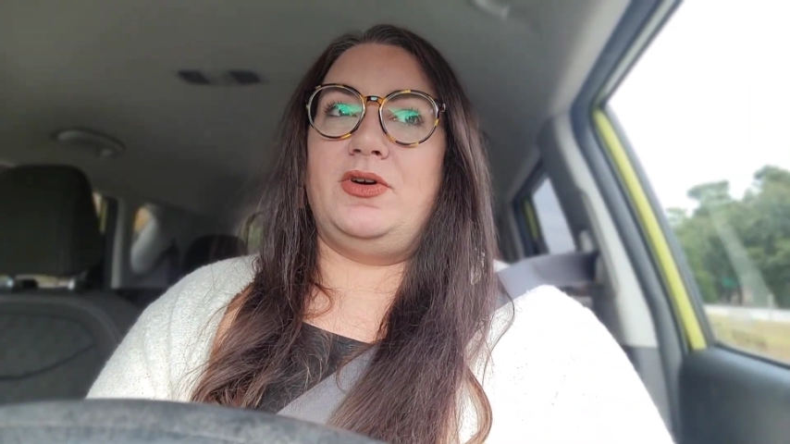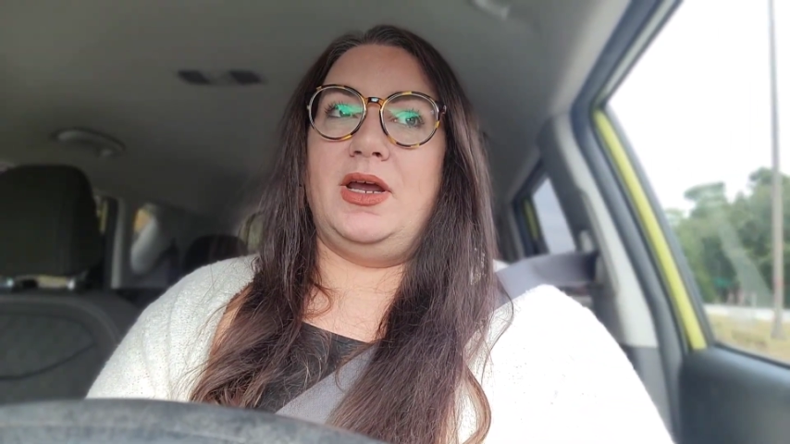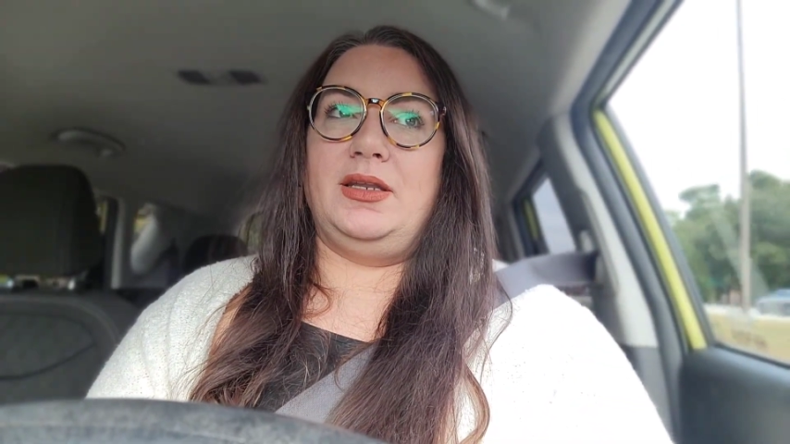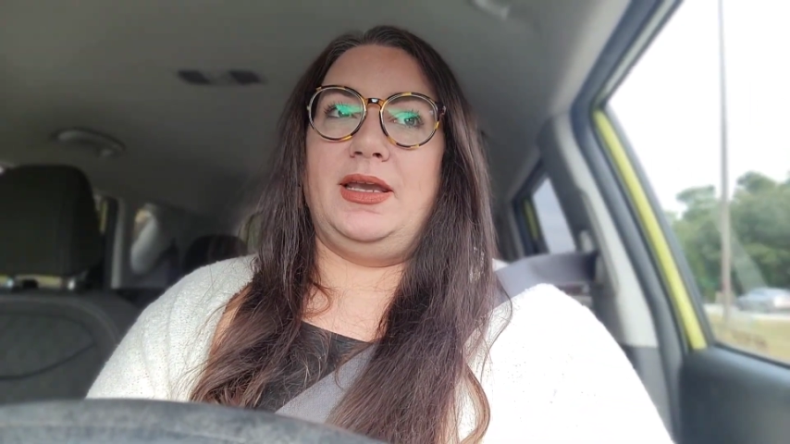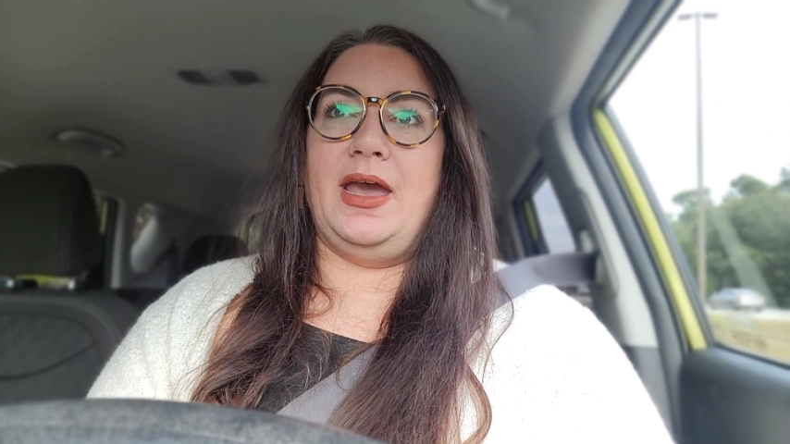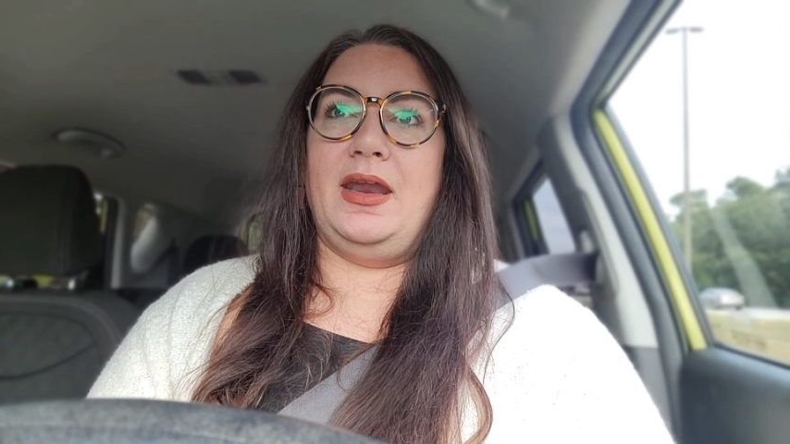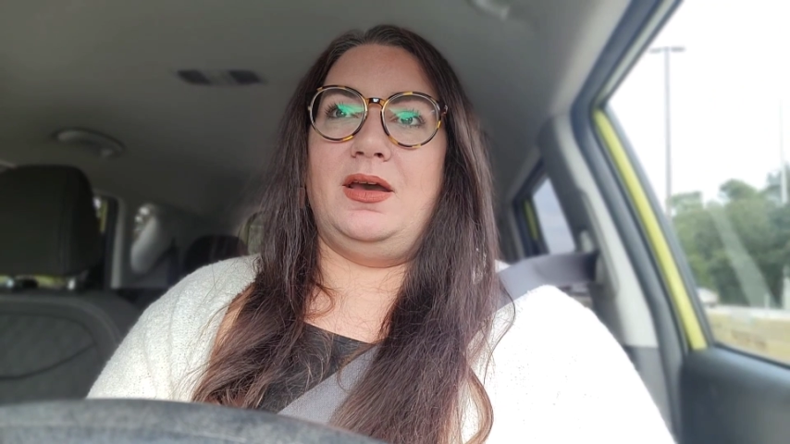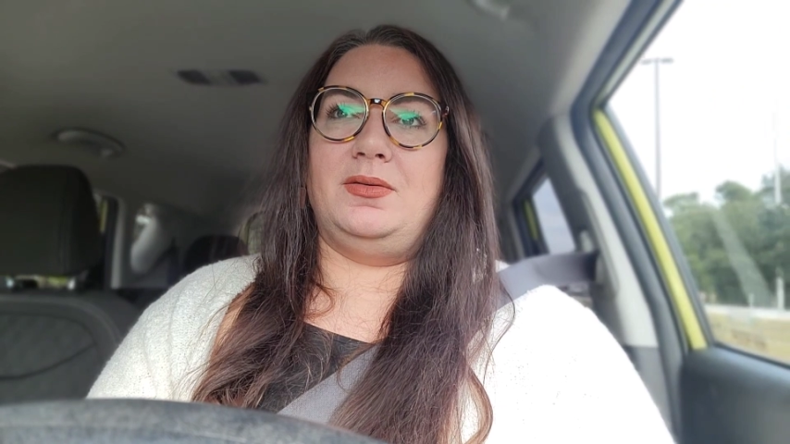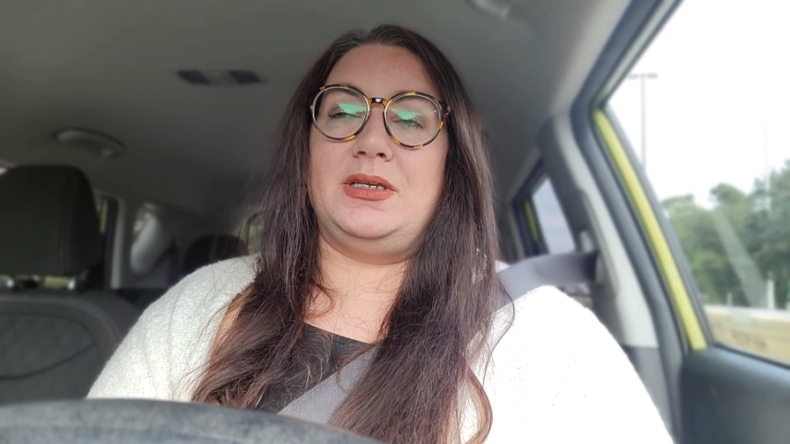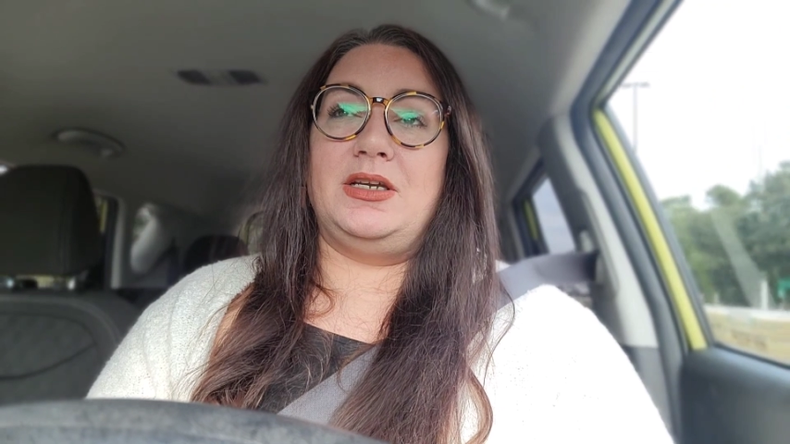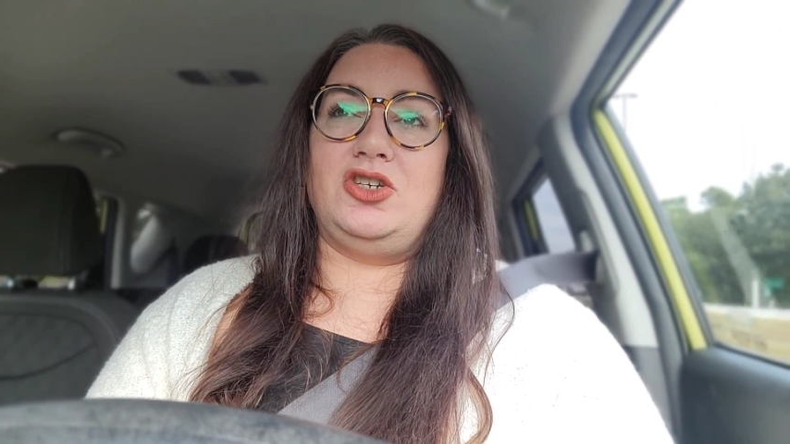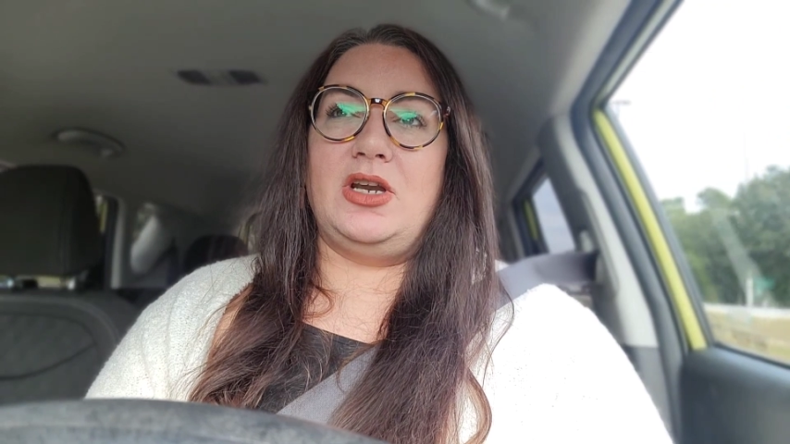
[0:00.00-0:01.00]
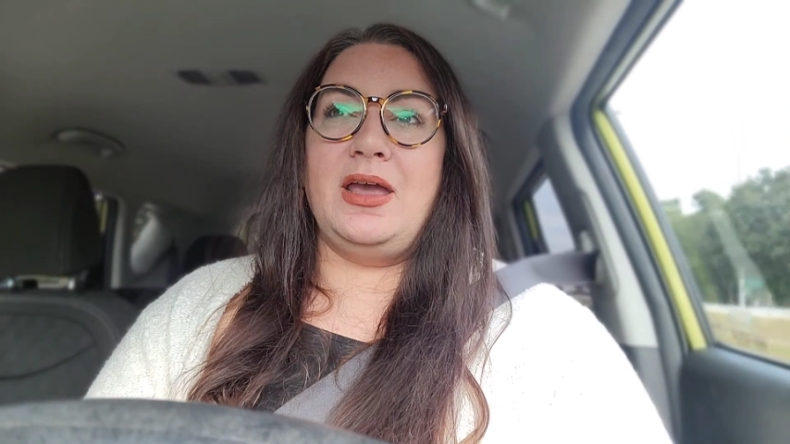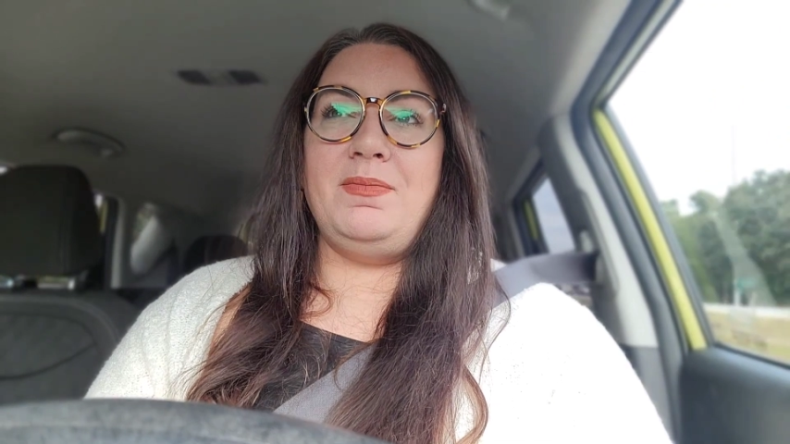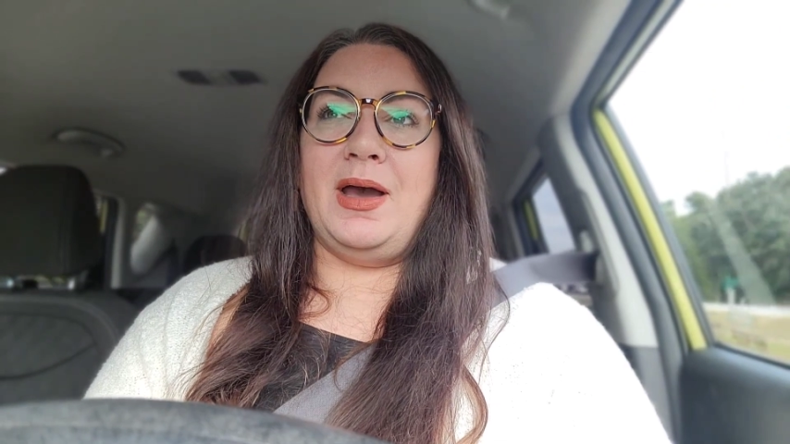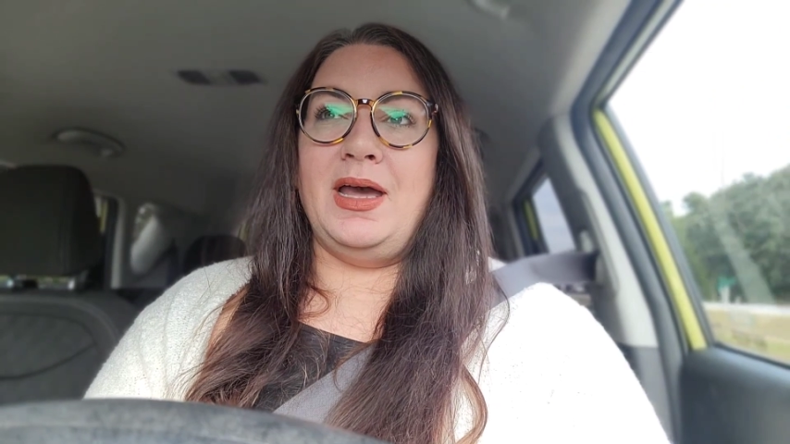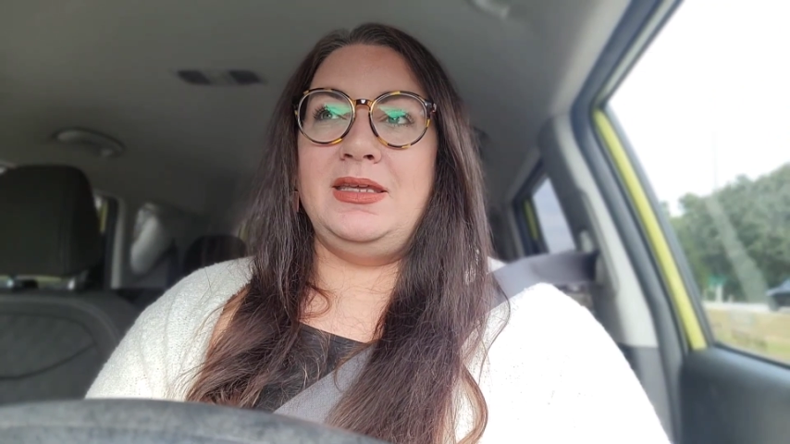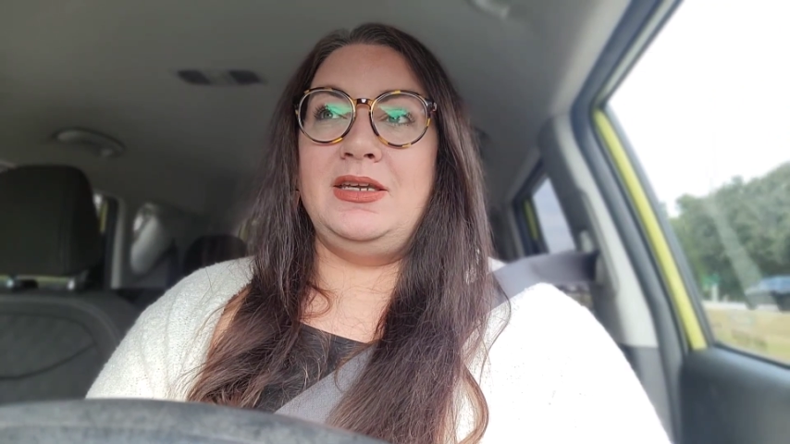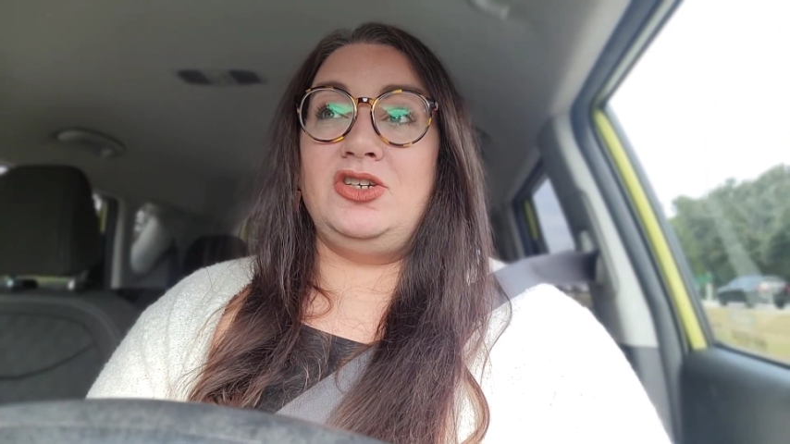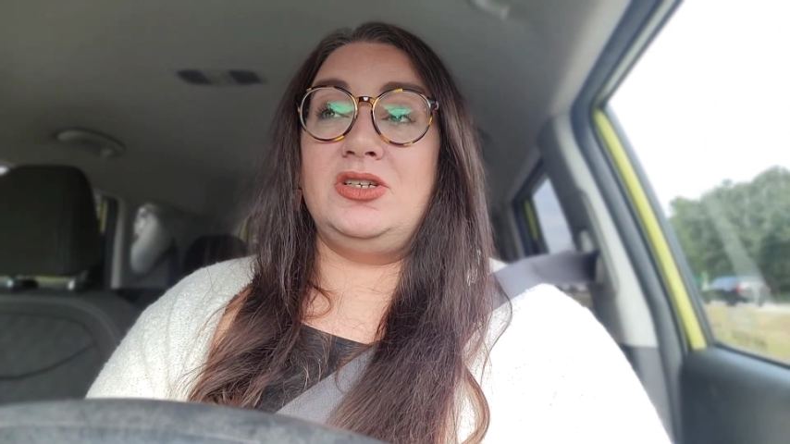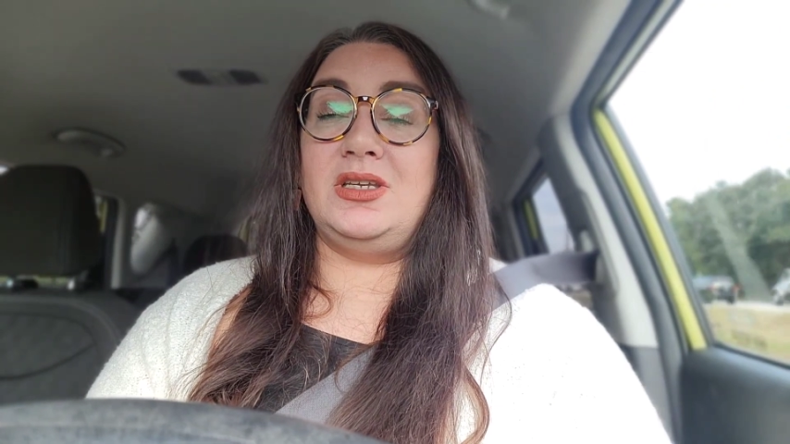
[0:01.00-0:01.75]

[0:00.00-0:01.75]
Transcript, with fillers: friend Leanna. I was like, should I buy these?